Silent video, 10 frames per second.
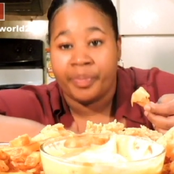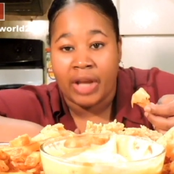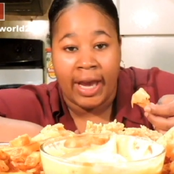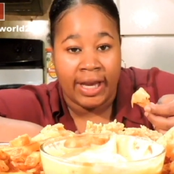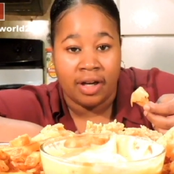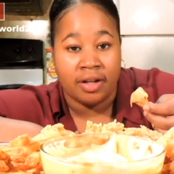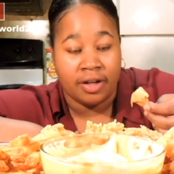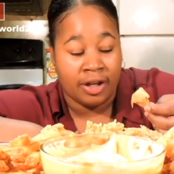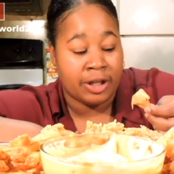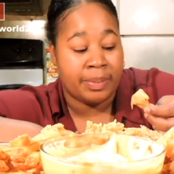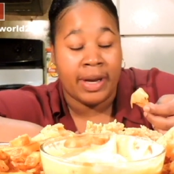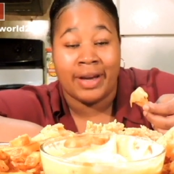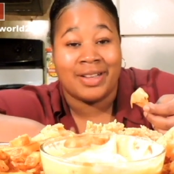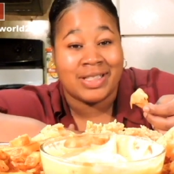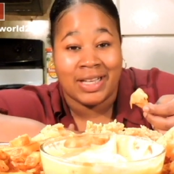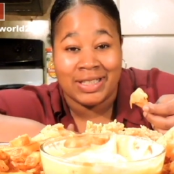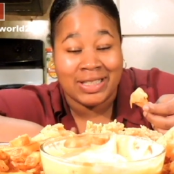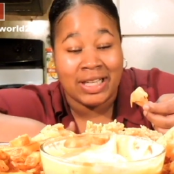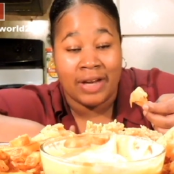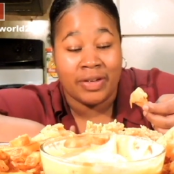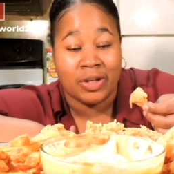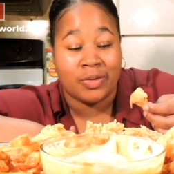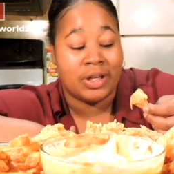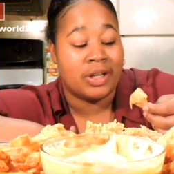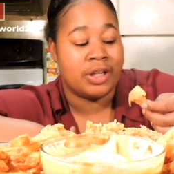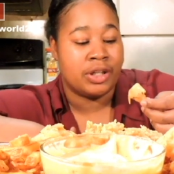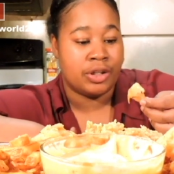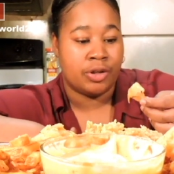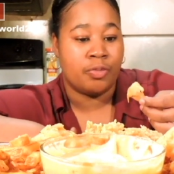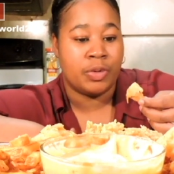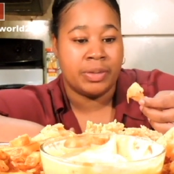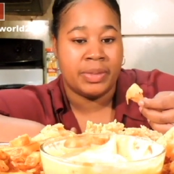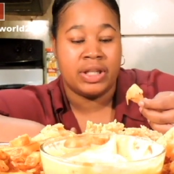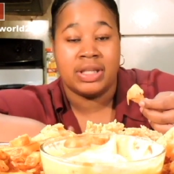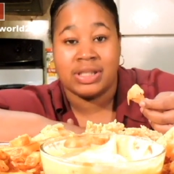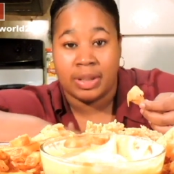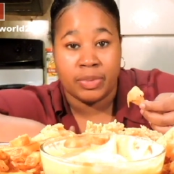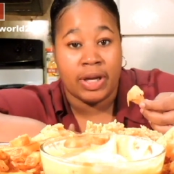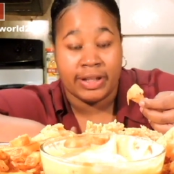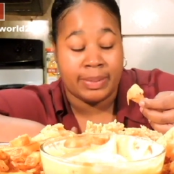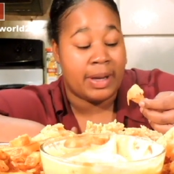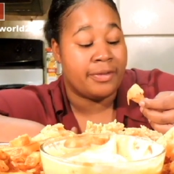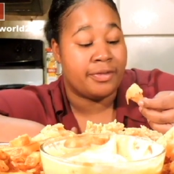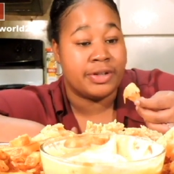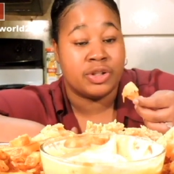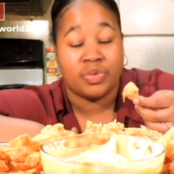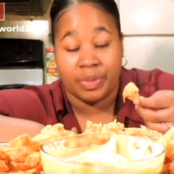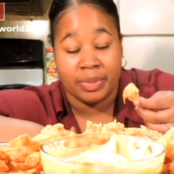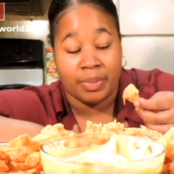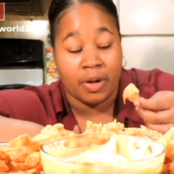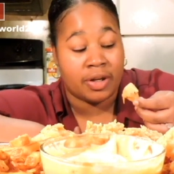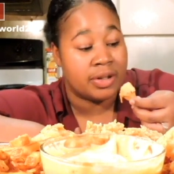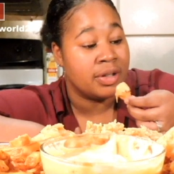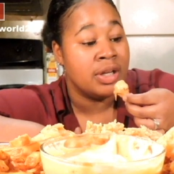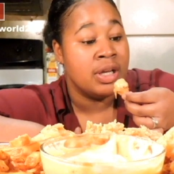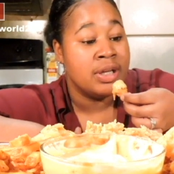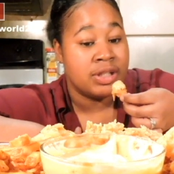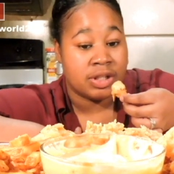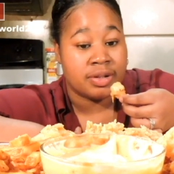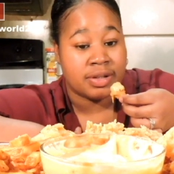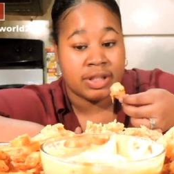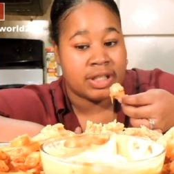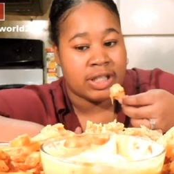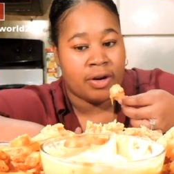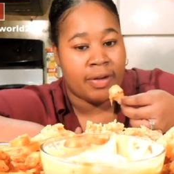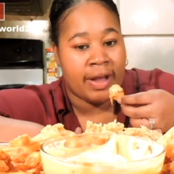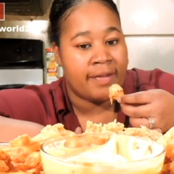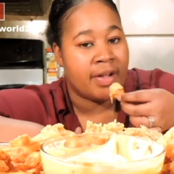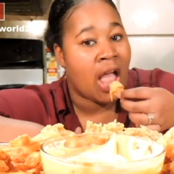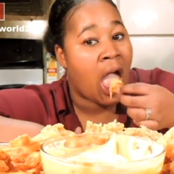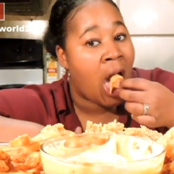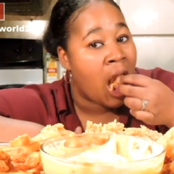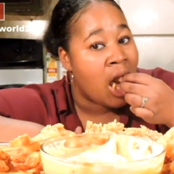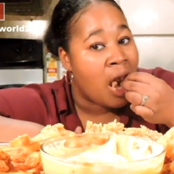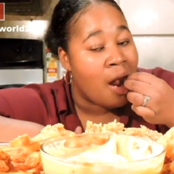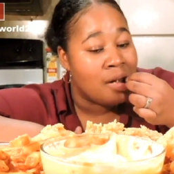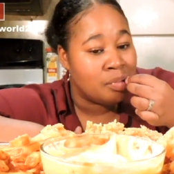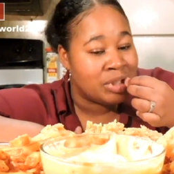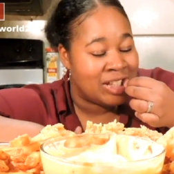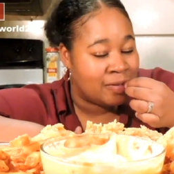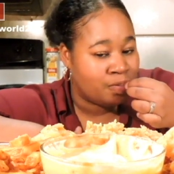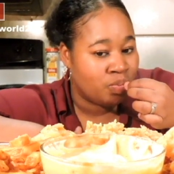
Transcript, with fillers: I added a little onion powder because I didn't have any green onion here with me. That's something you have to buy fresh from the market, seriously, because I don't have it. But